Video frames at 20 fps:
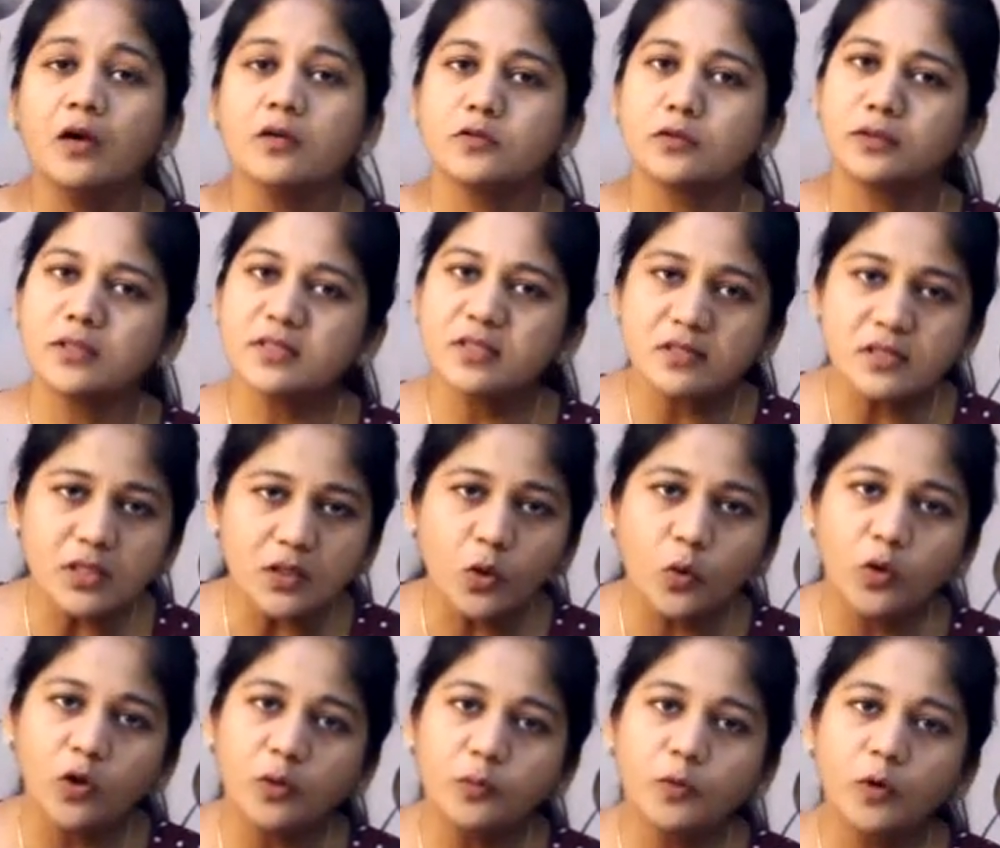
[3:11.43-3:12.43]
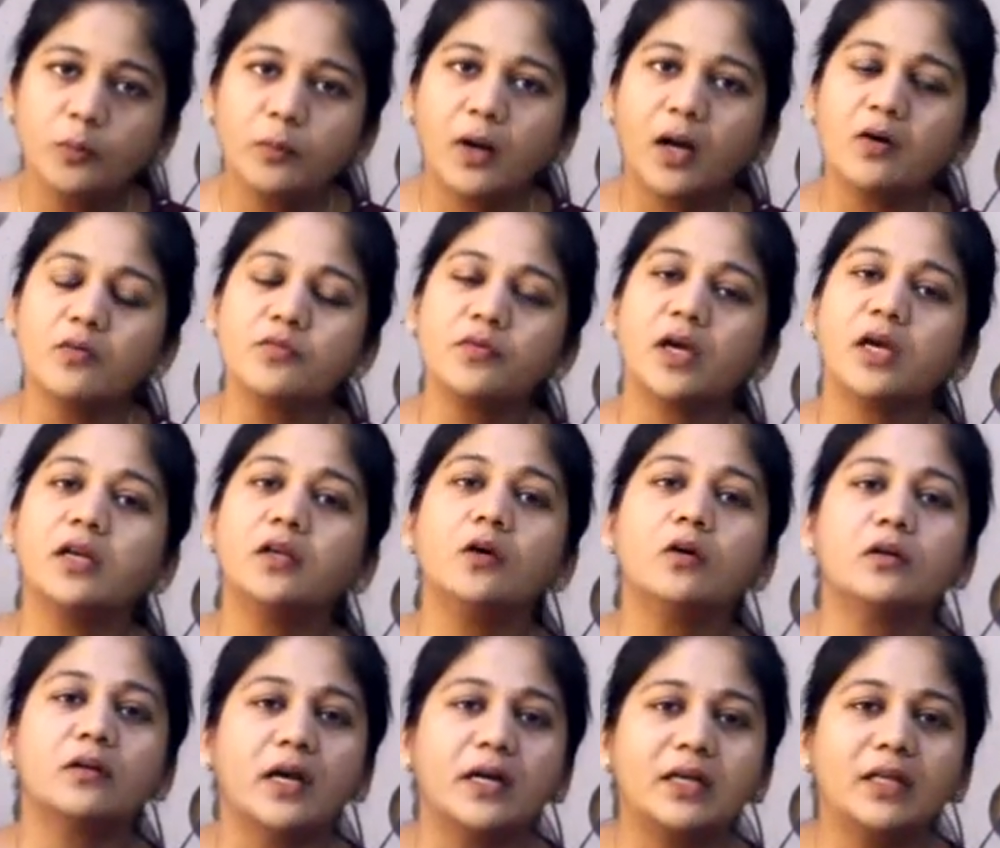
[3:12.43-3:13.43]
So this is a coloboma where
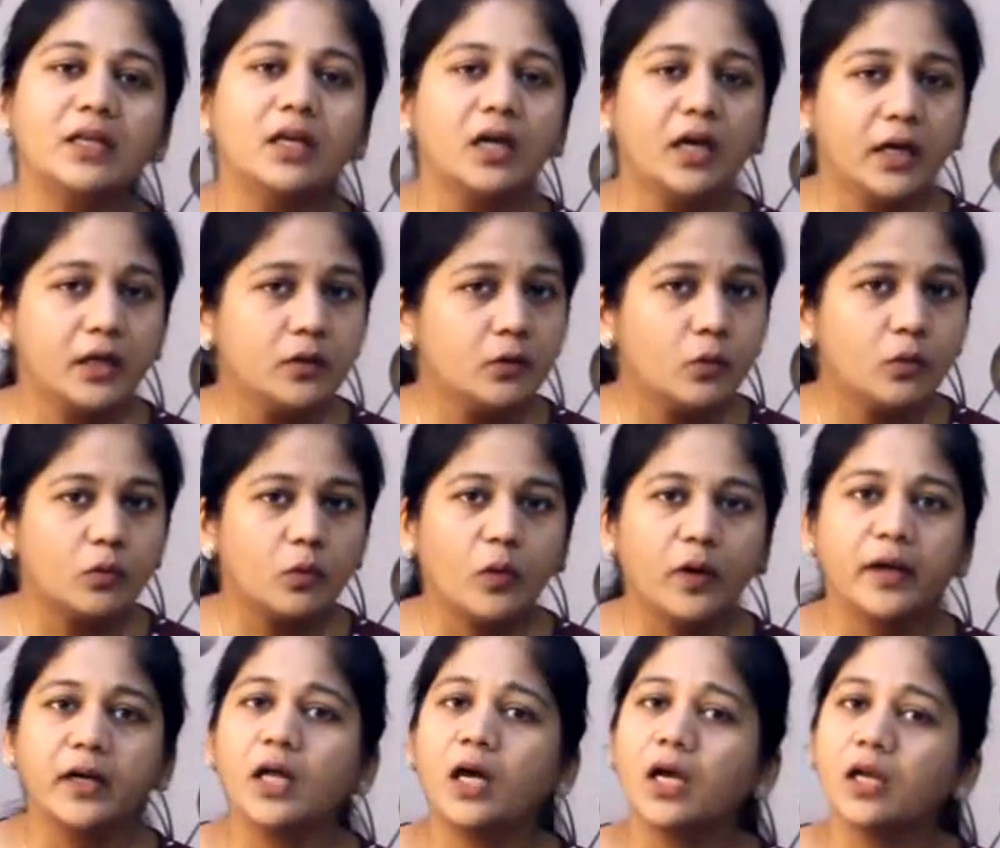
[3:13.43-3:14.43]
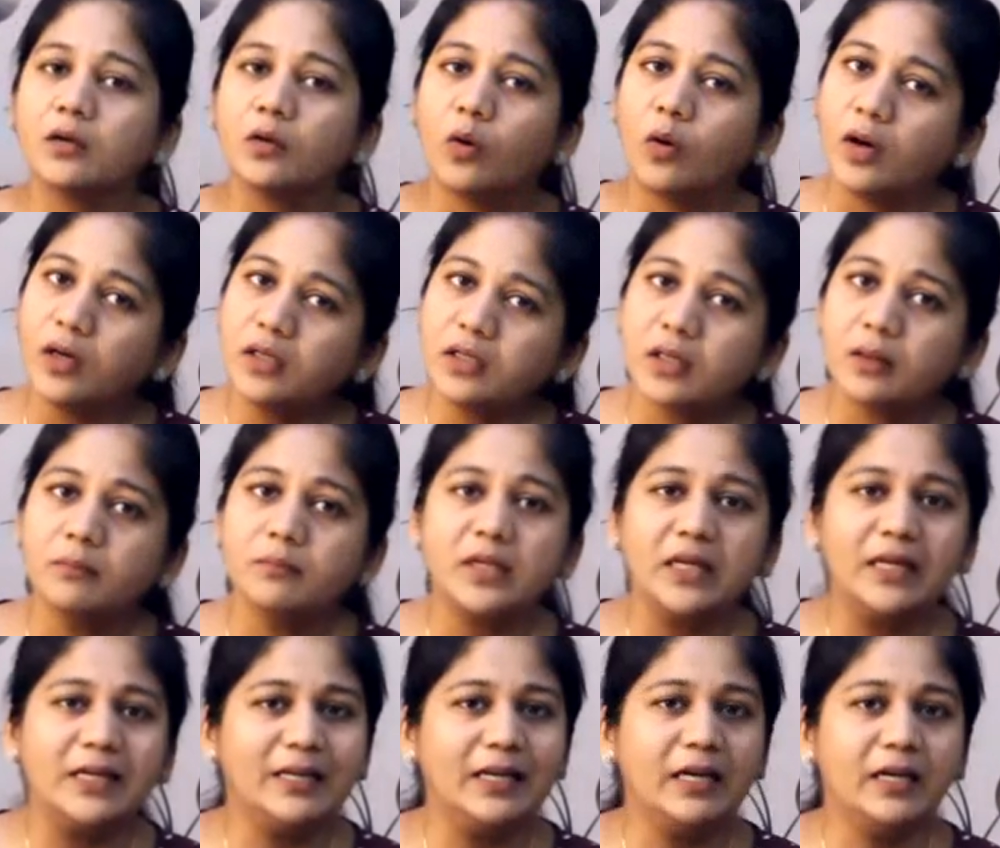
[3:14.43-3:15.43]
your retina and choroid are not
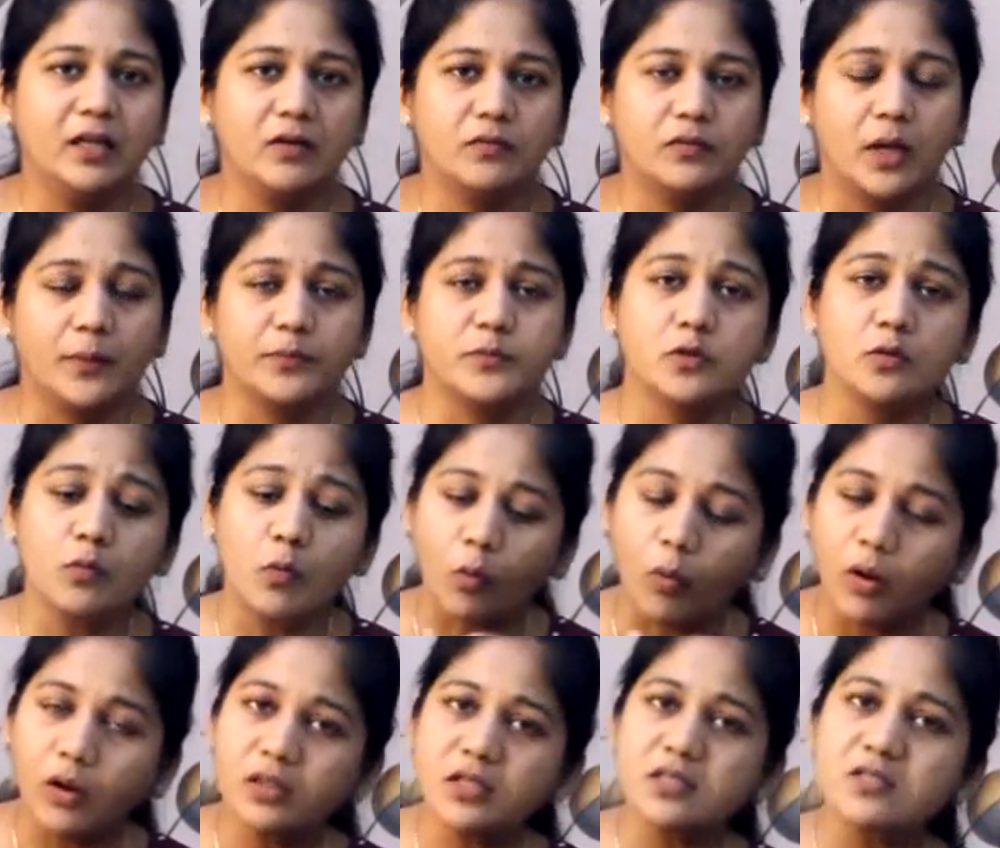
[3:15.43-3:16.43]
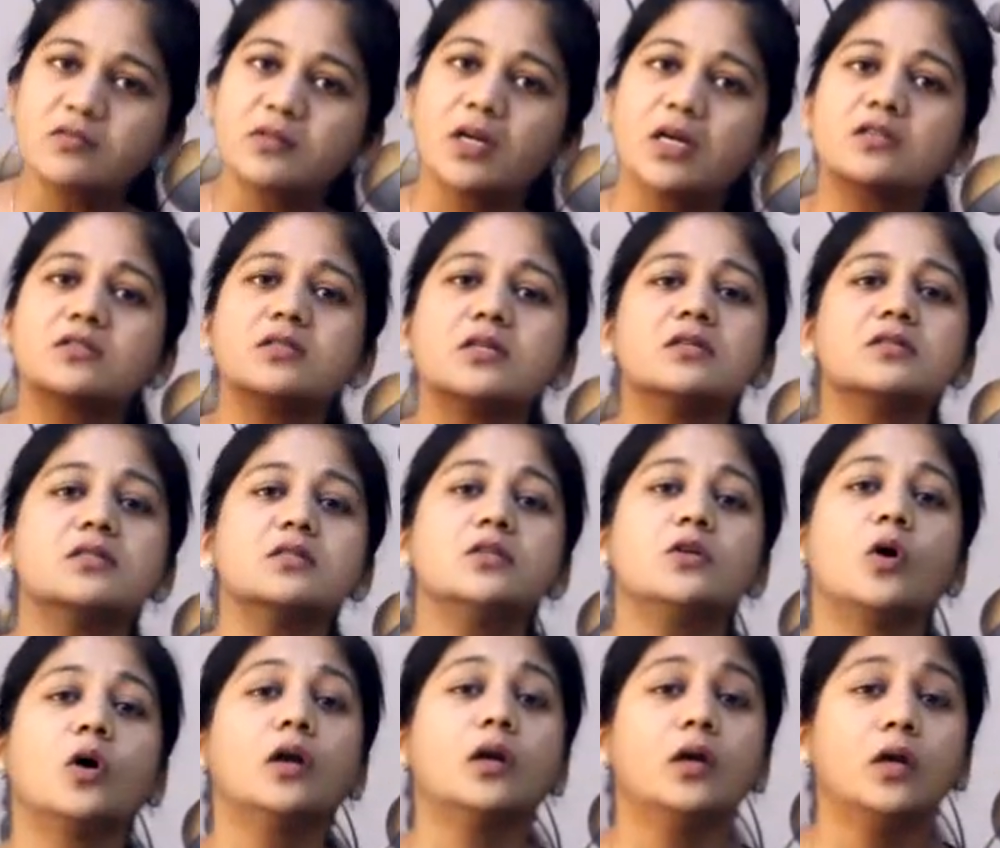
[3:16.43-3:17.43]
completely developed. So all the structures in
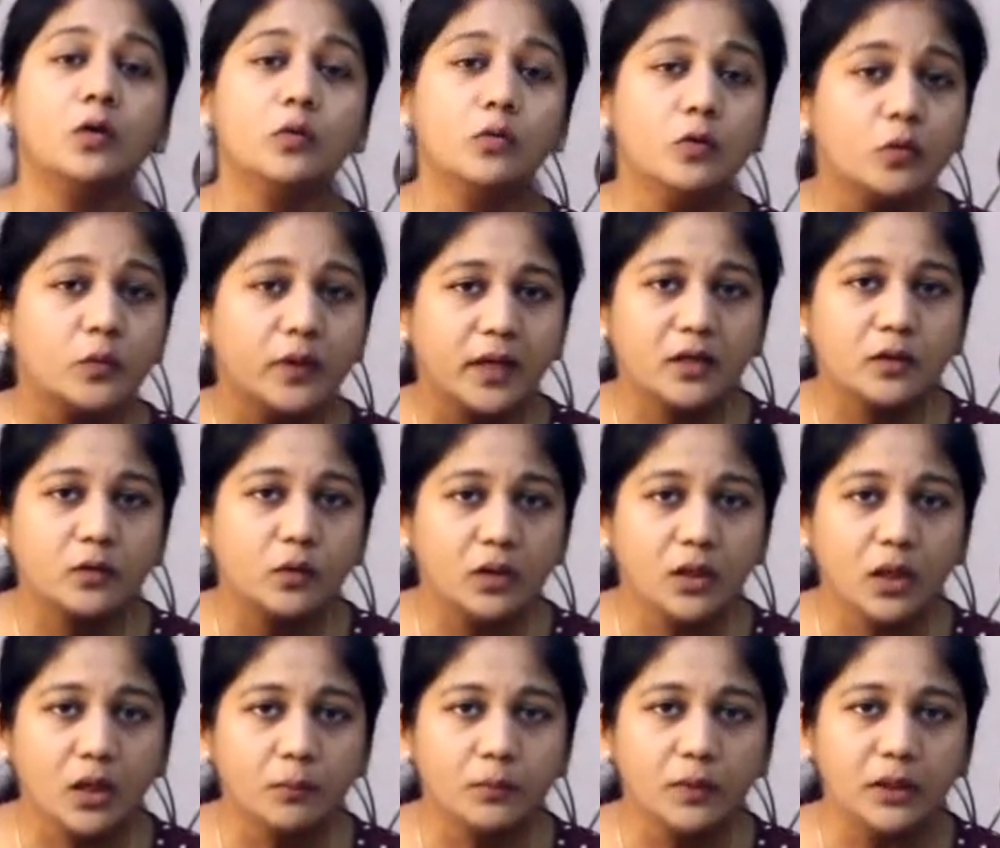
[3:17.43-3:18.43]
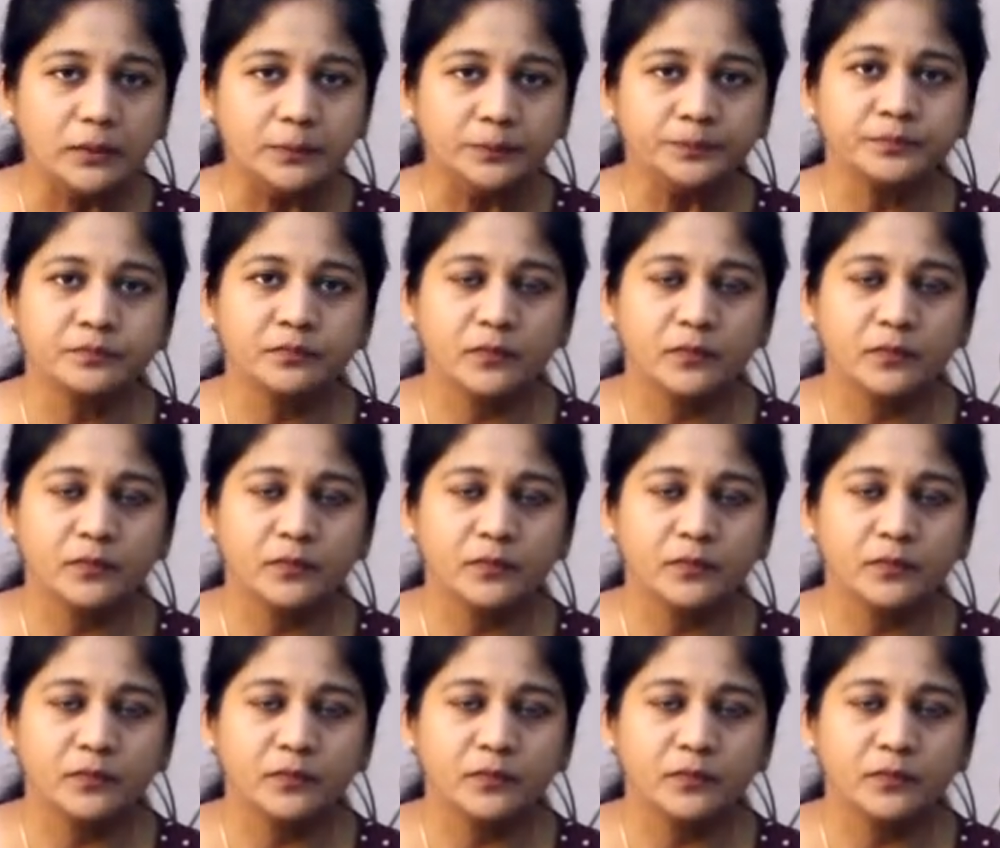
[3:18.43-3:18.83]
your neuroectodermal